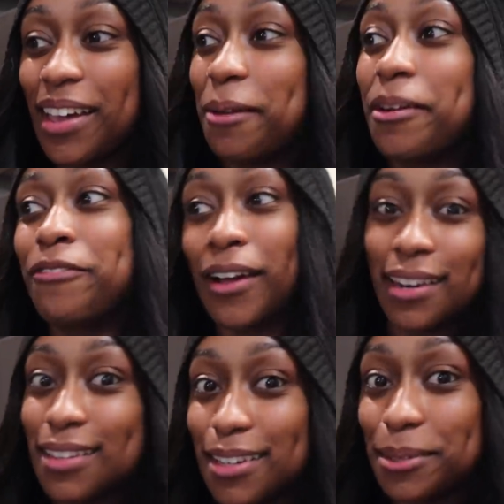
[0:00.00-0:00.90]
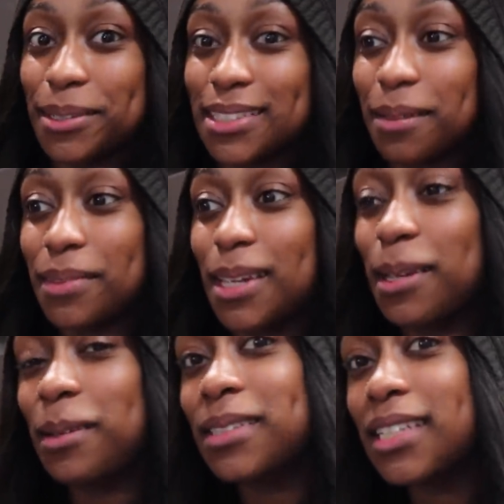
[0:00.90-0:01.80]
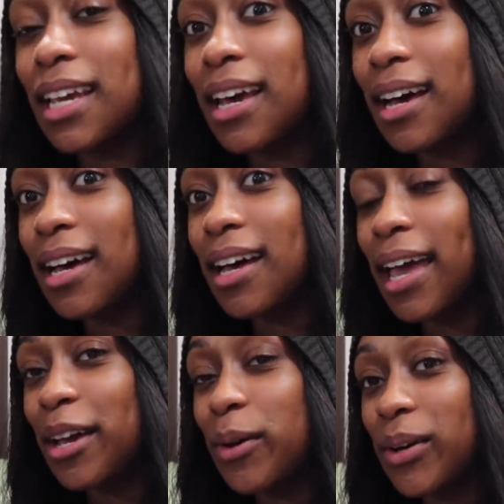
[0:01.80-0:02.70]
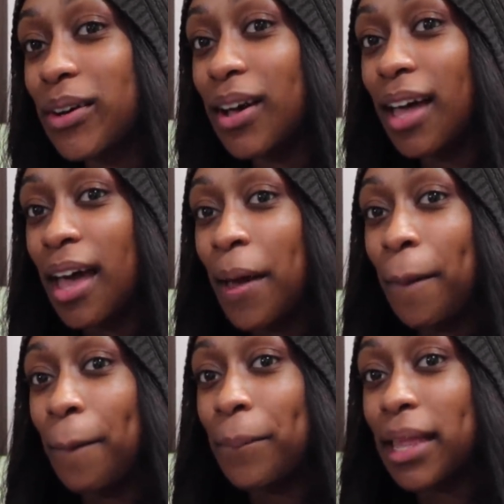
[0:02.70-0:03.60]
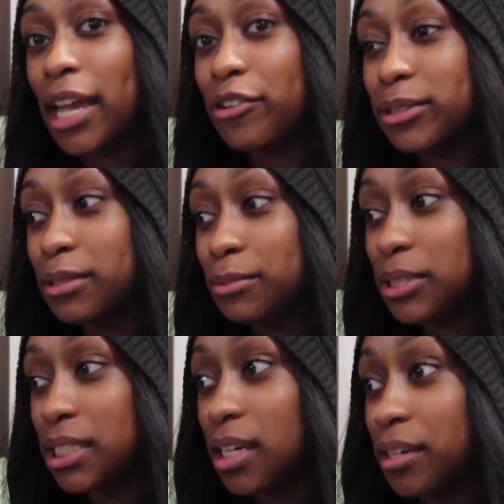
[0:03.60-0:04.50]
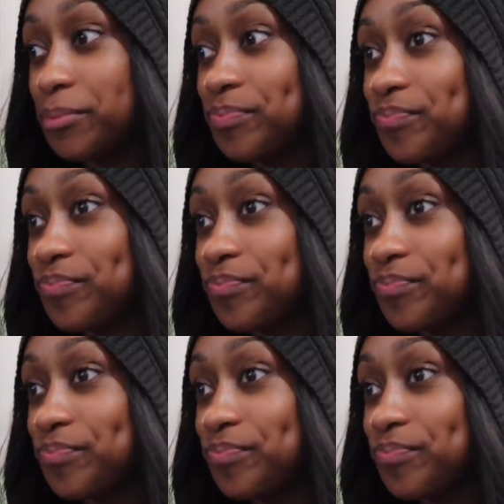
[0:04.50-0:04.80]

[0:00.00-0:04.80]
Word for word: Okay, we're finally doing something, you know what I'm saying? Hey Google, play Christmas music.